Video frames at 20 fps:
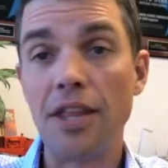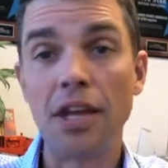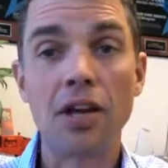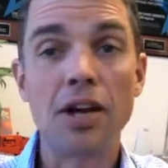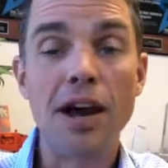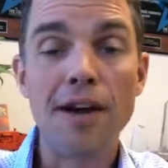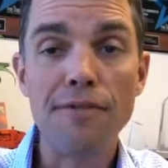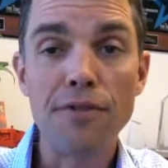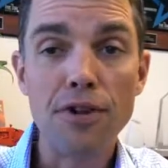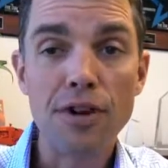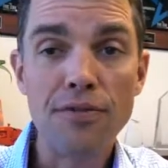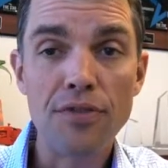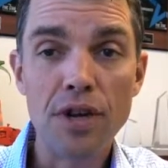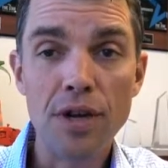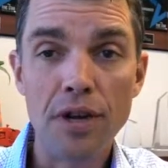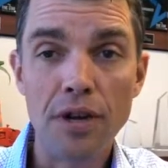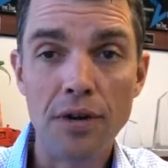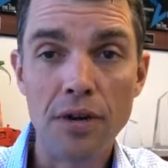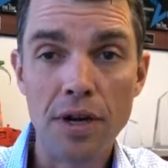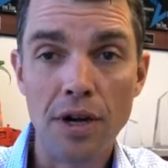in the comfort of
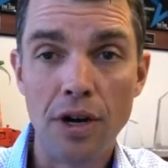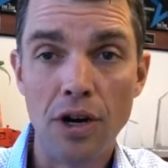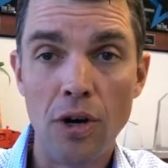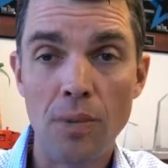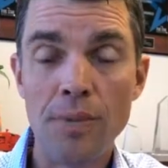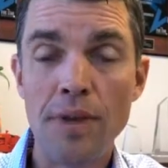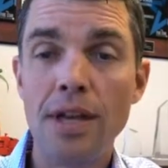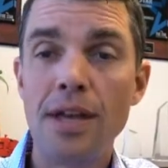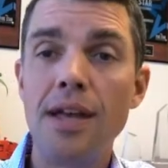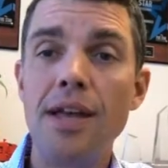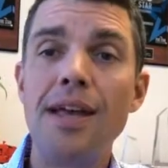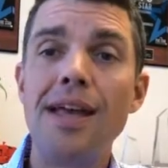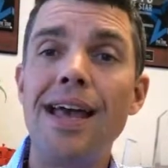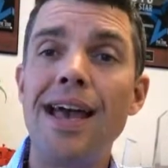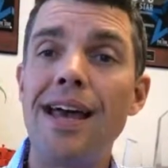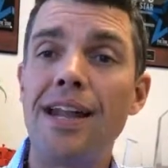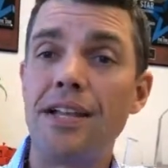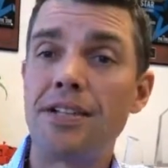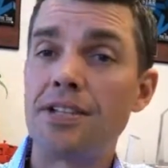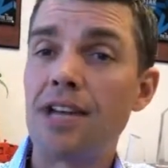your own home
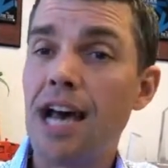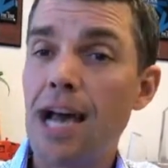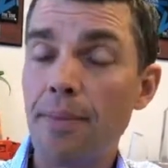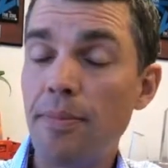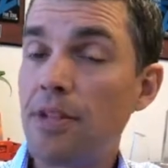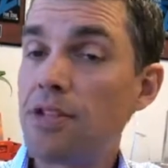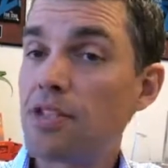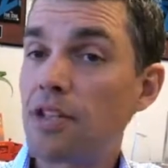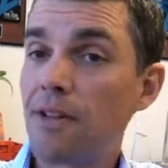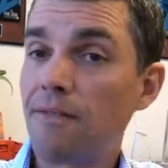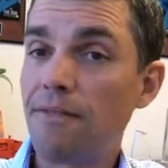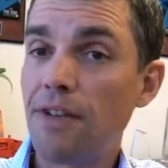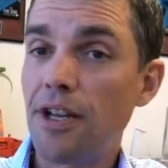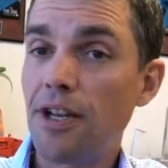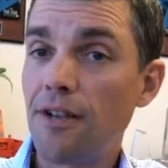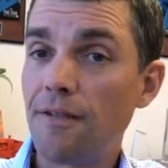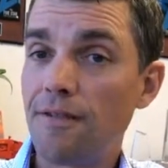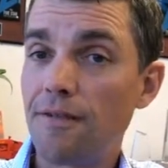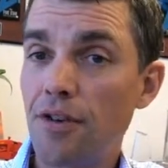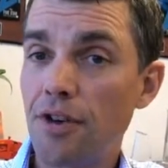at a time that's
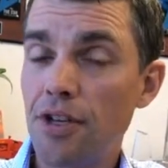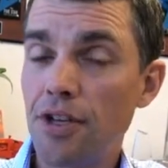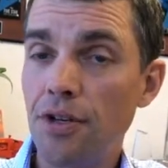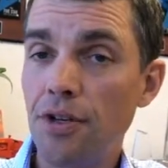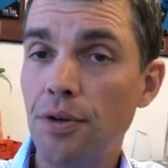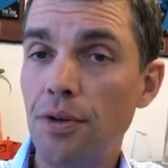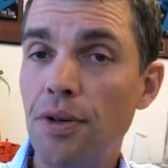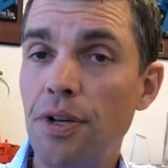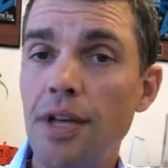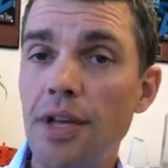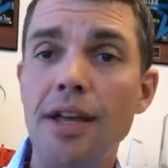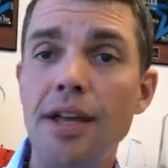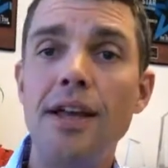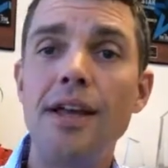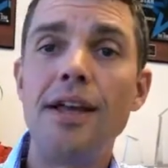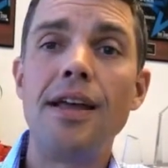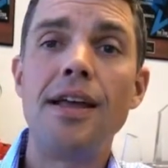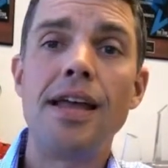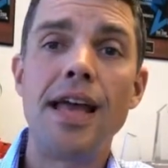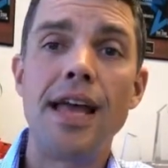convenient for you
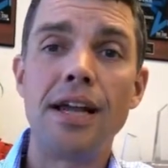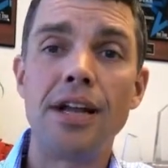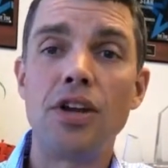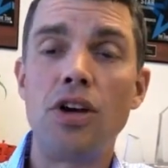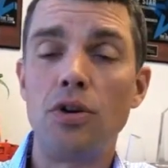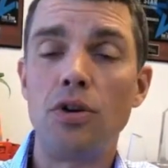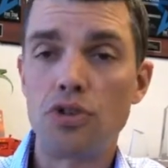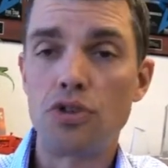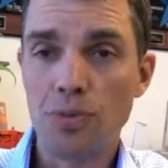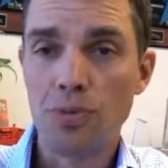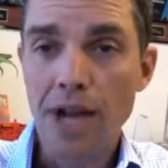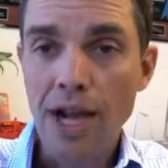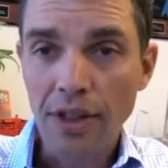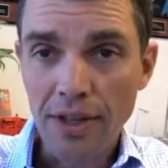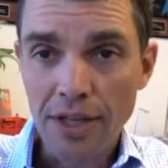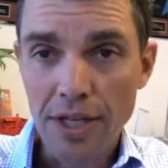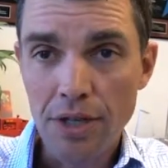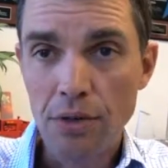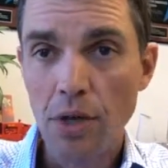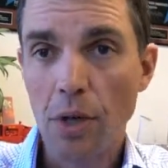and go
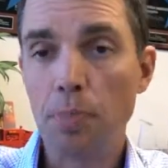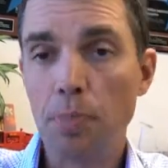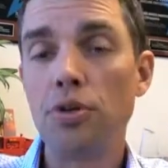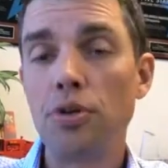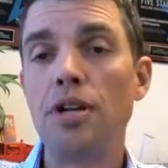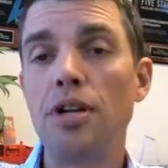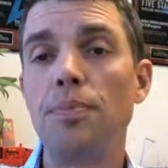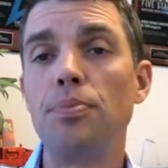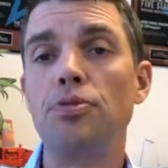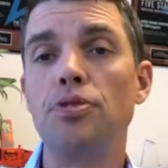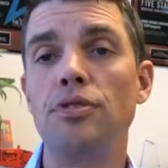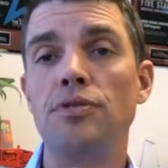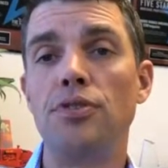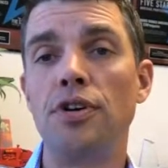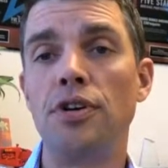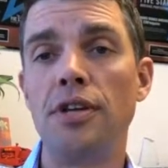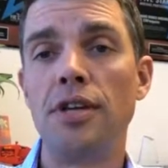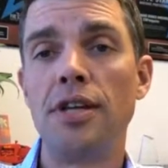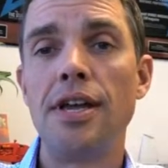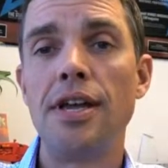directly into a
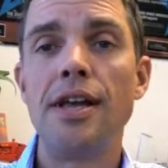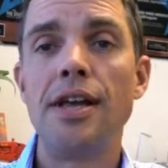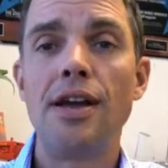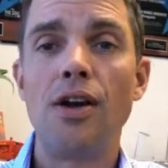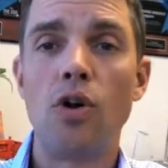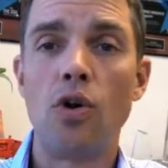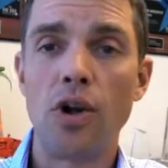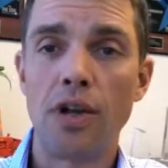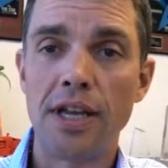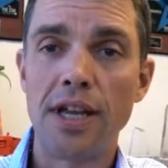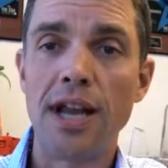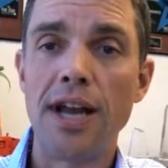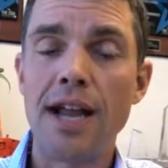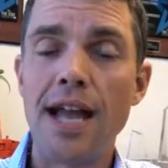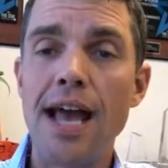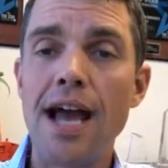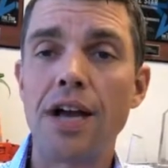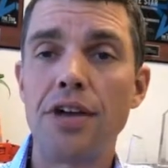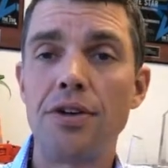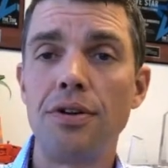pre-approval or get an
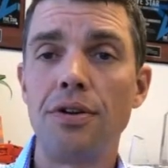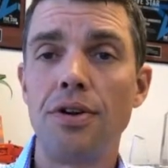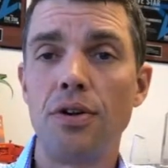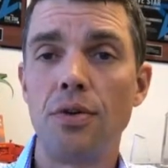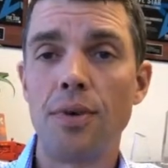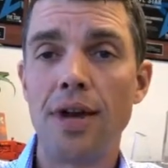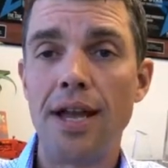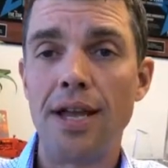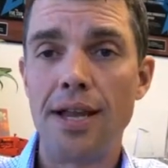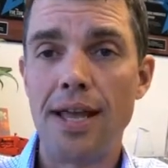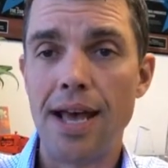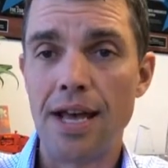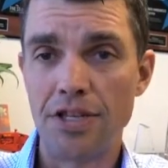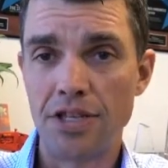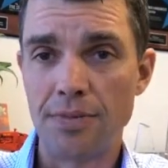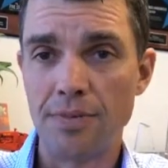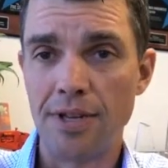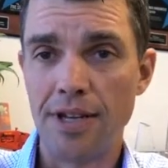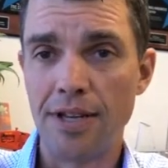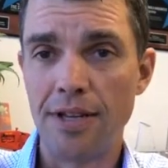accurate rate
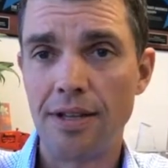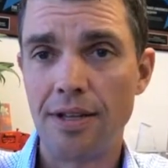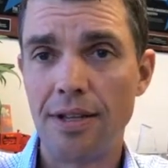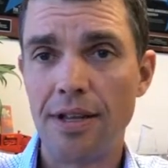estimate.